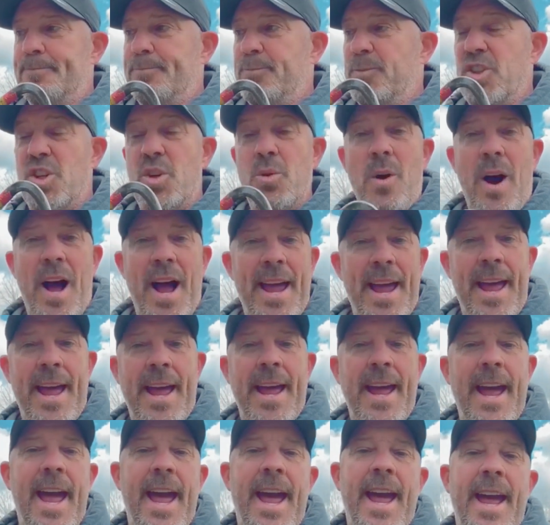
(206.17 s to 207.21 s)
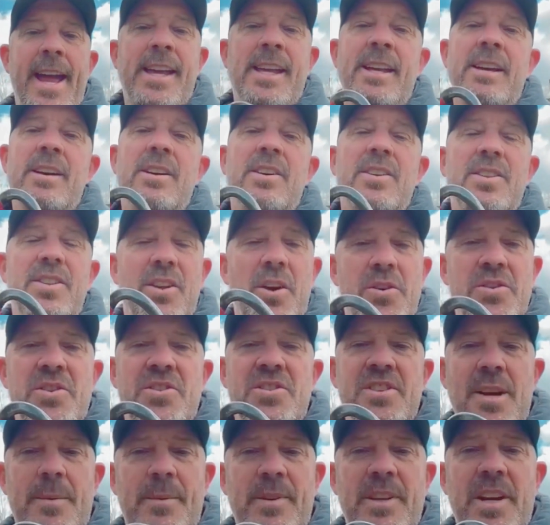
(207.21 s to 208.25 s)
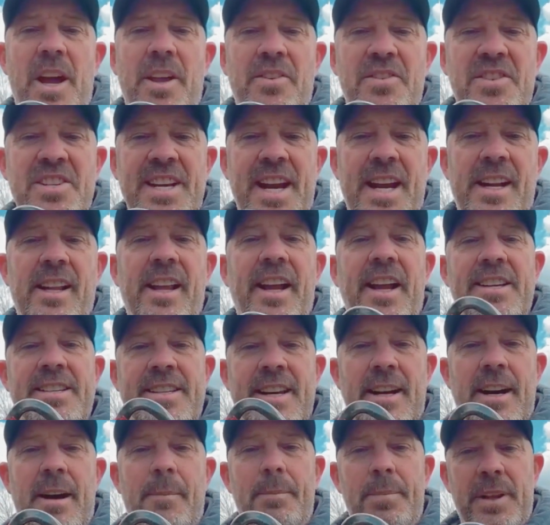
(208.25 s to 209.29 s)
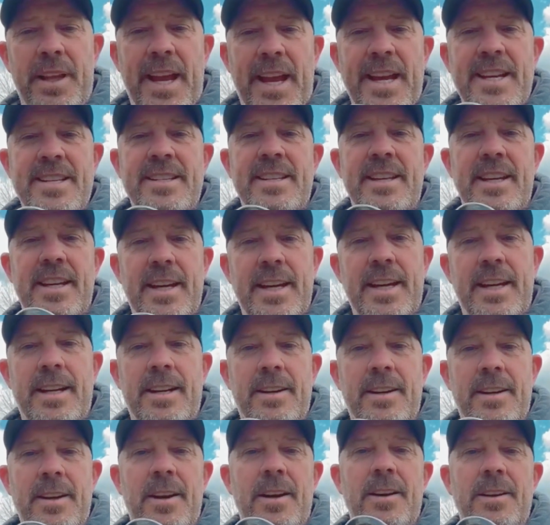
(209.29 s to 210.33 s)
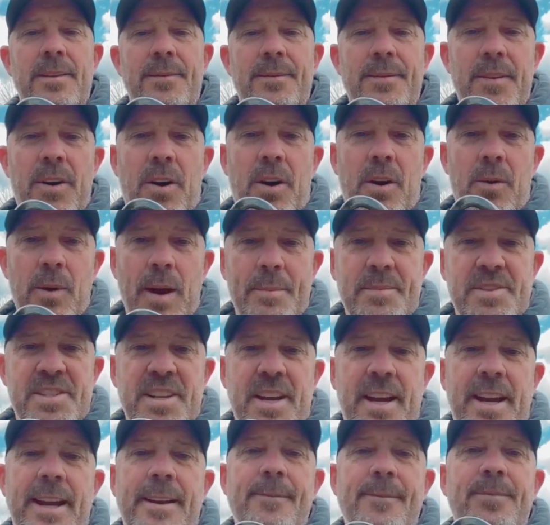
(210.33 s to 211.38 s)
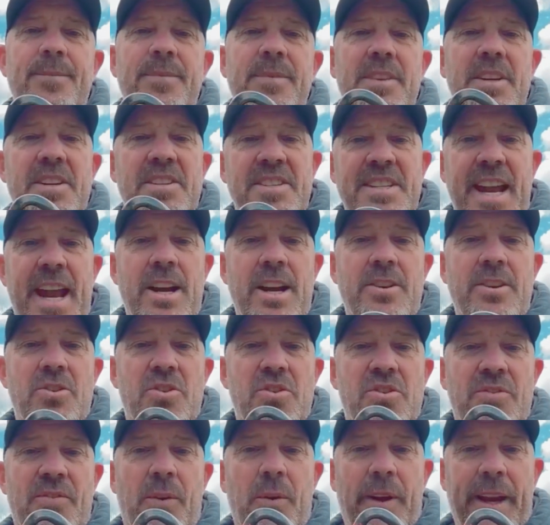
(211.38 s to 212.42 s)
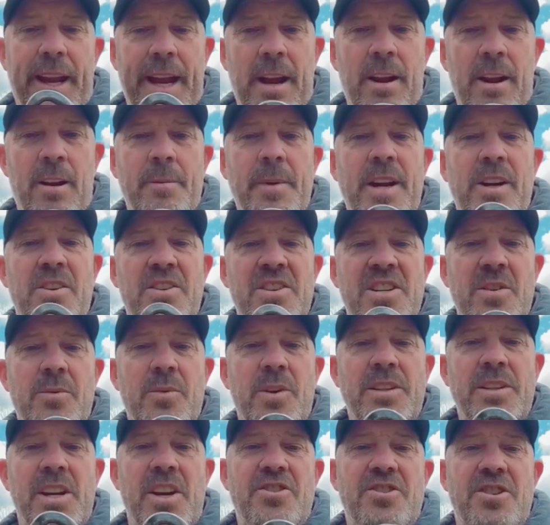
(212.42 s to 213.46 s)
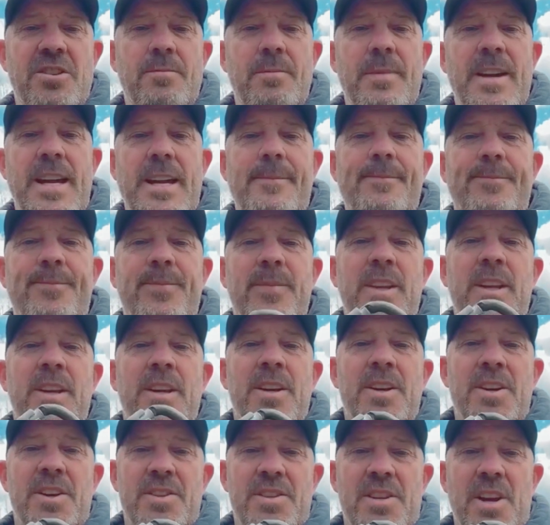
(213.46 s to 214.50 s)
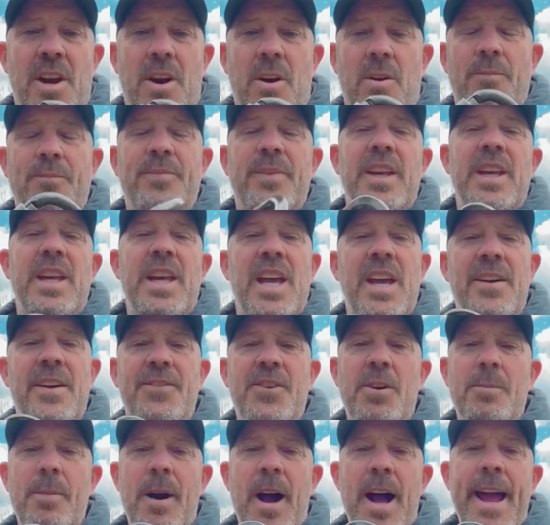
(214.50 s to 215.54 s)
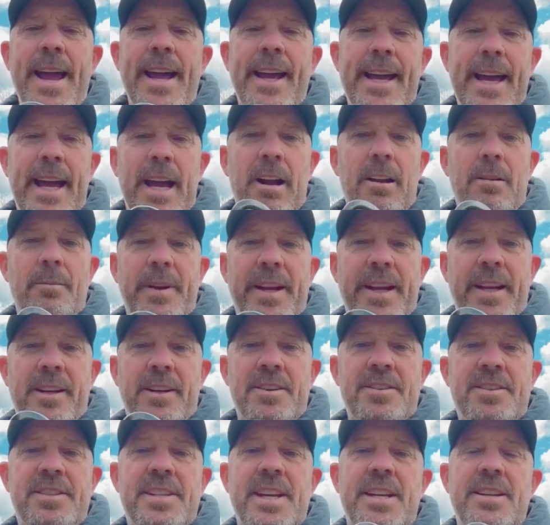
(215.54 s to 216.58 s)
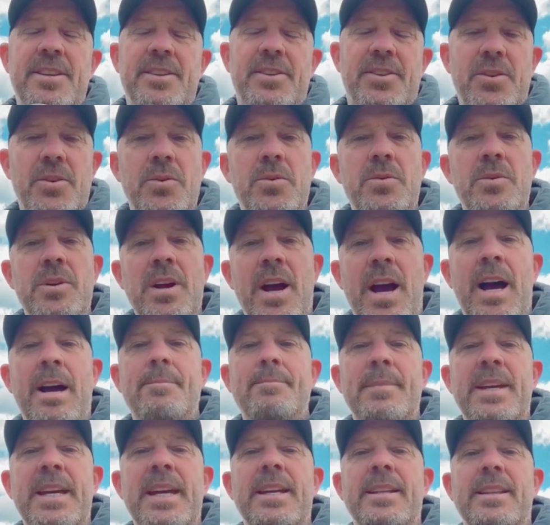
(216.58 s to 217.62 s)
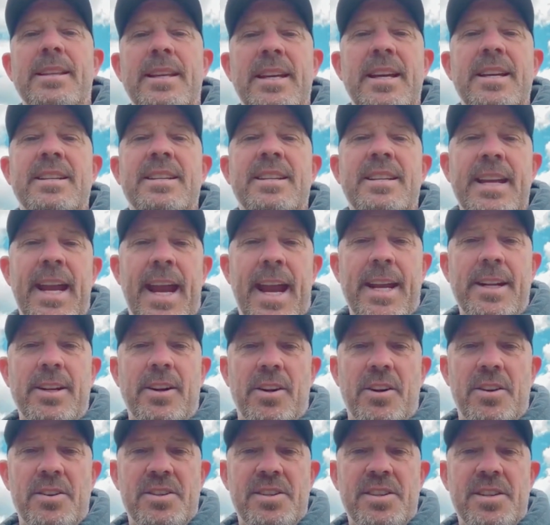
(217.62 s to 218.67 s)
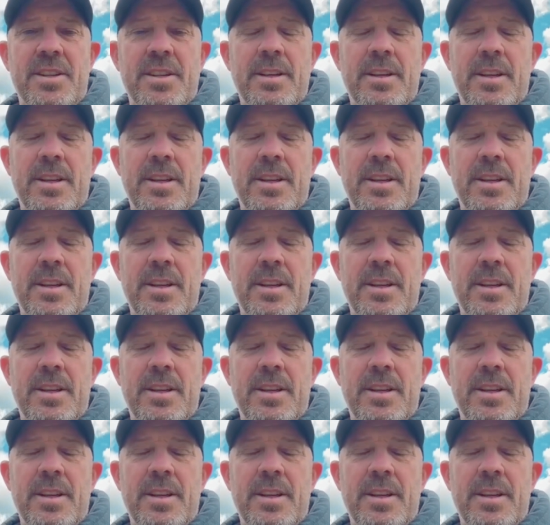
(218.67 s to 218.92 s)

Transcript: UIAA, those are some of the other standards. Like I said, I'll place in our website the standards for carabiners and what they should meet. So if you're buying carabiners that do not meet these standards,